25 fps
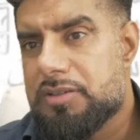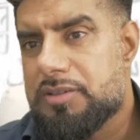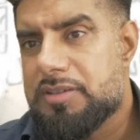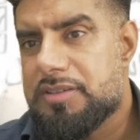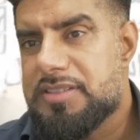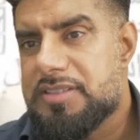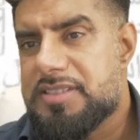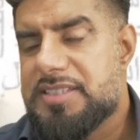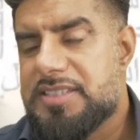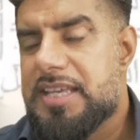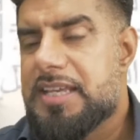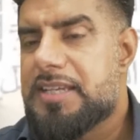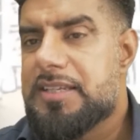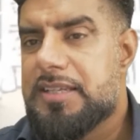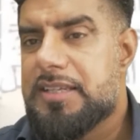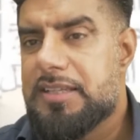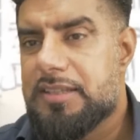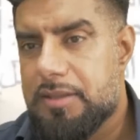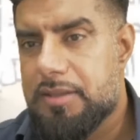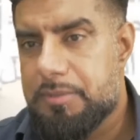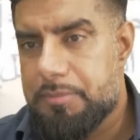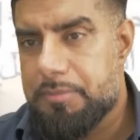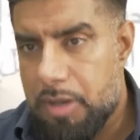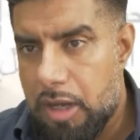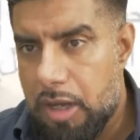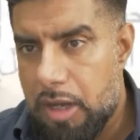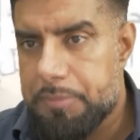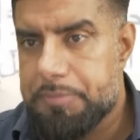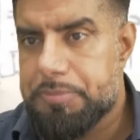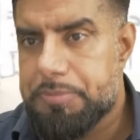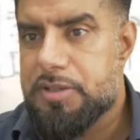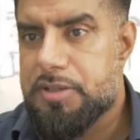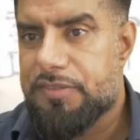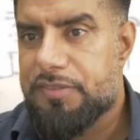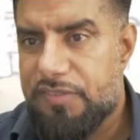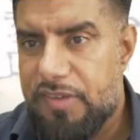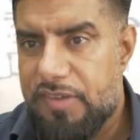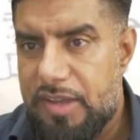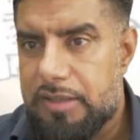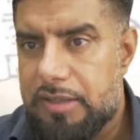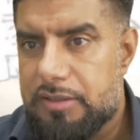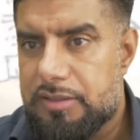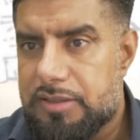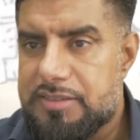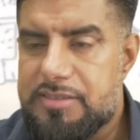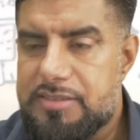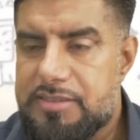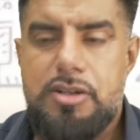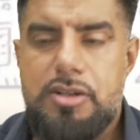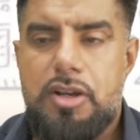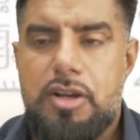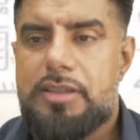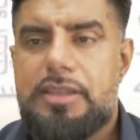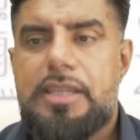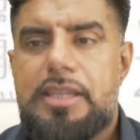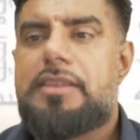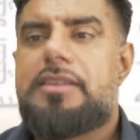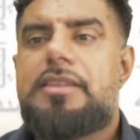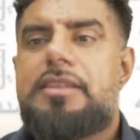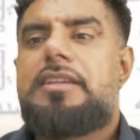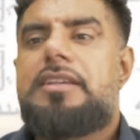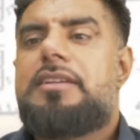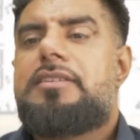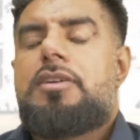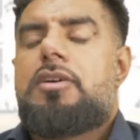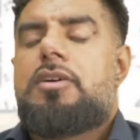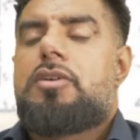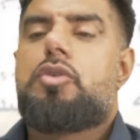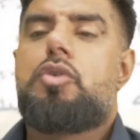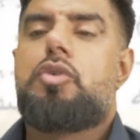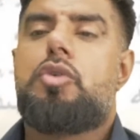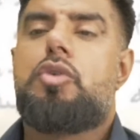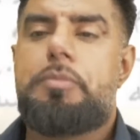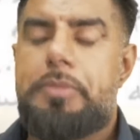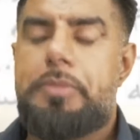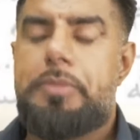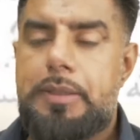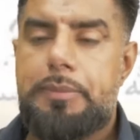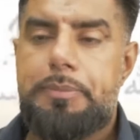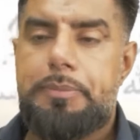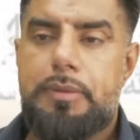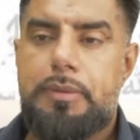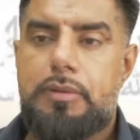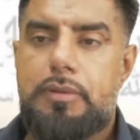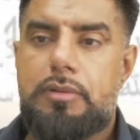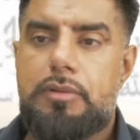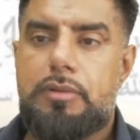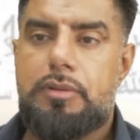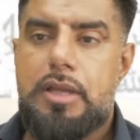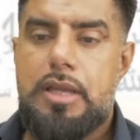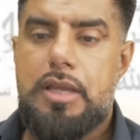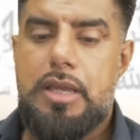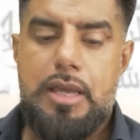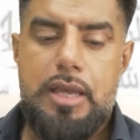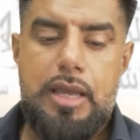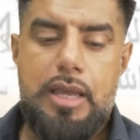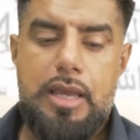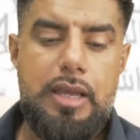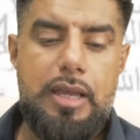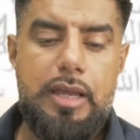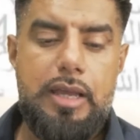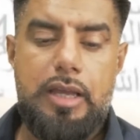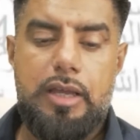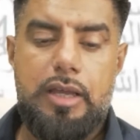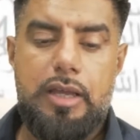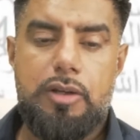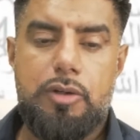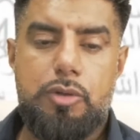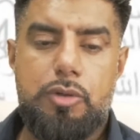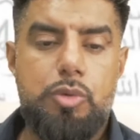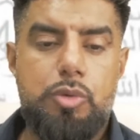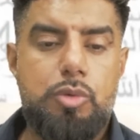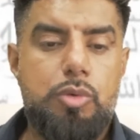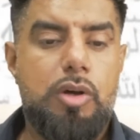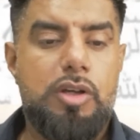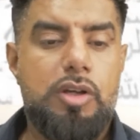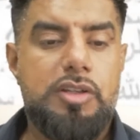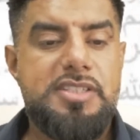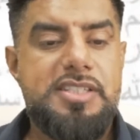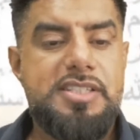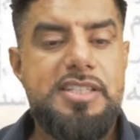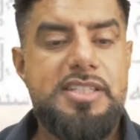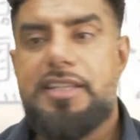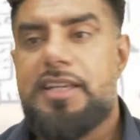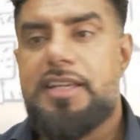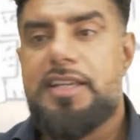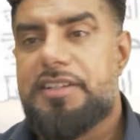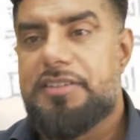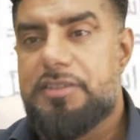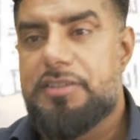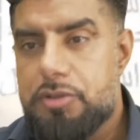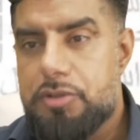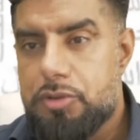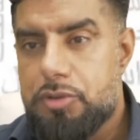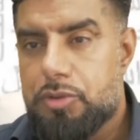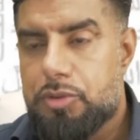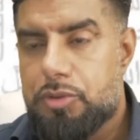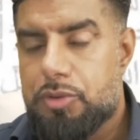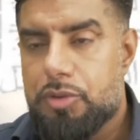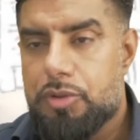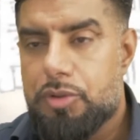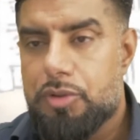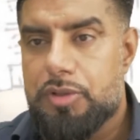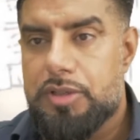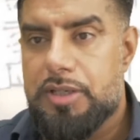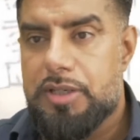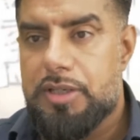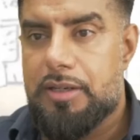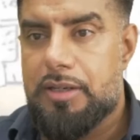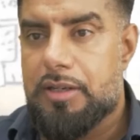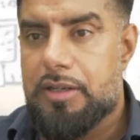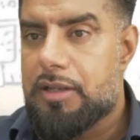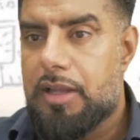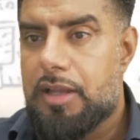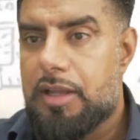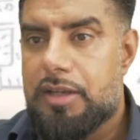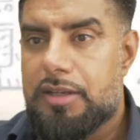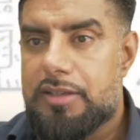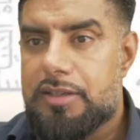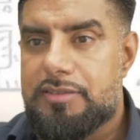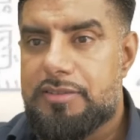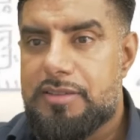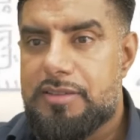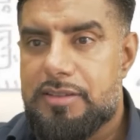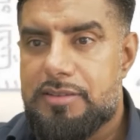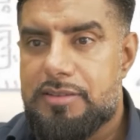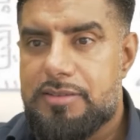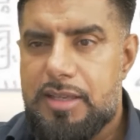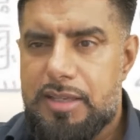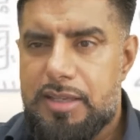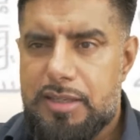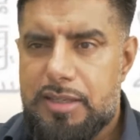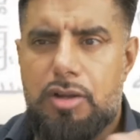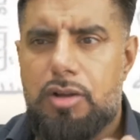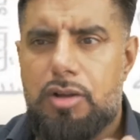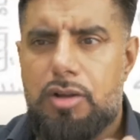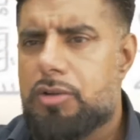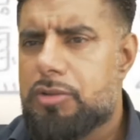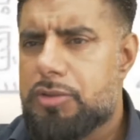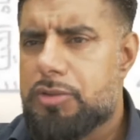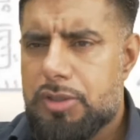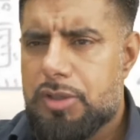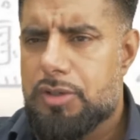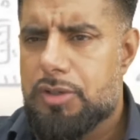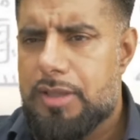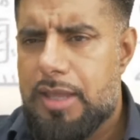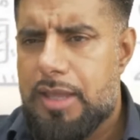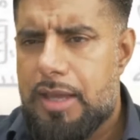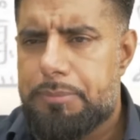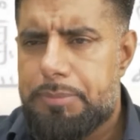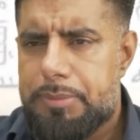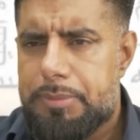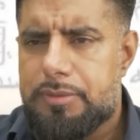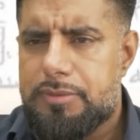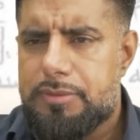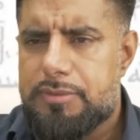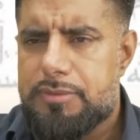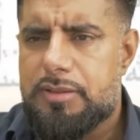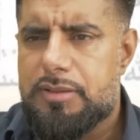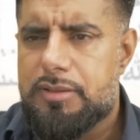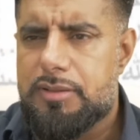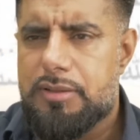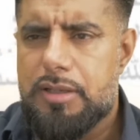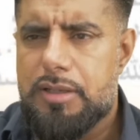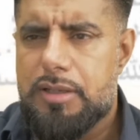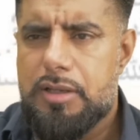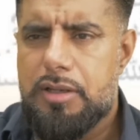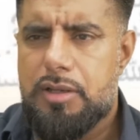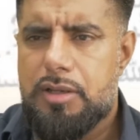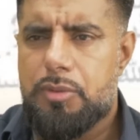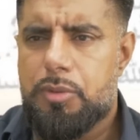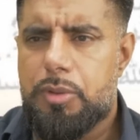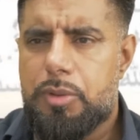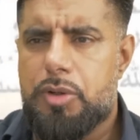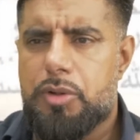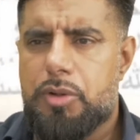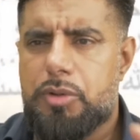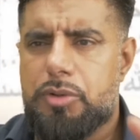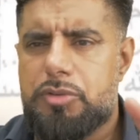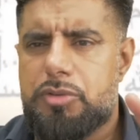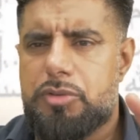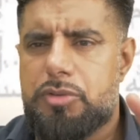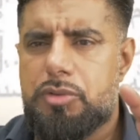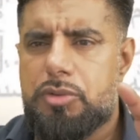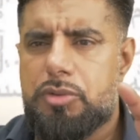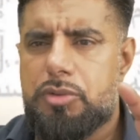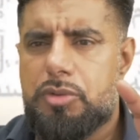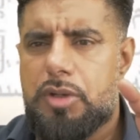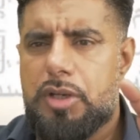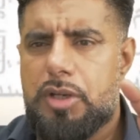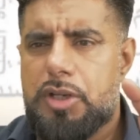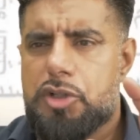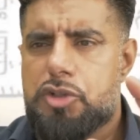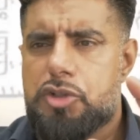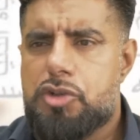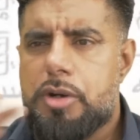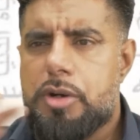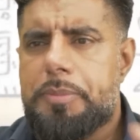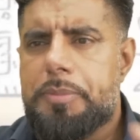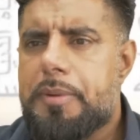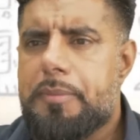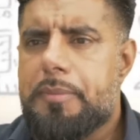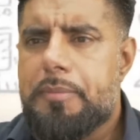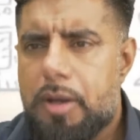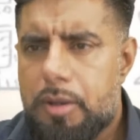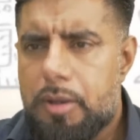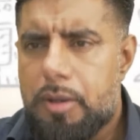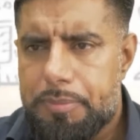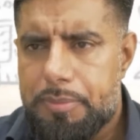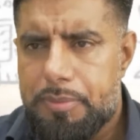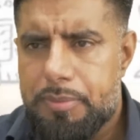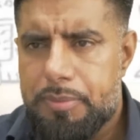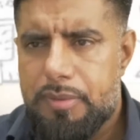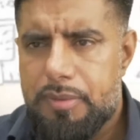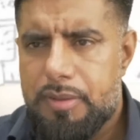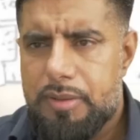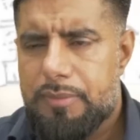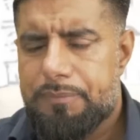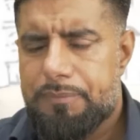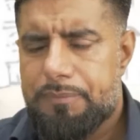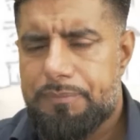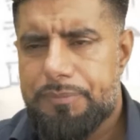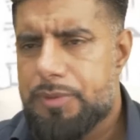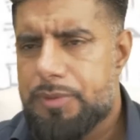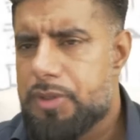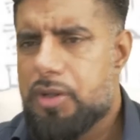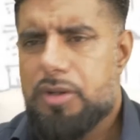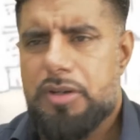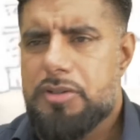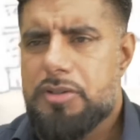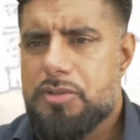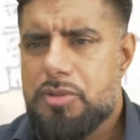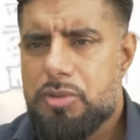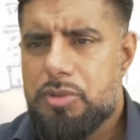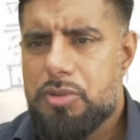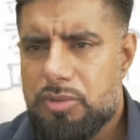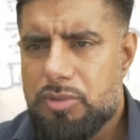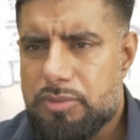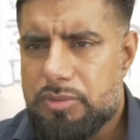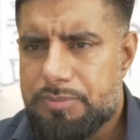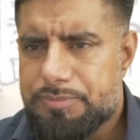setting them up to fail. It's not that these are good people who are seeking to do good, and Allah is then saying, oh, you know, that person, we're going to trip him up. Not at all.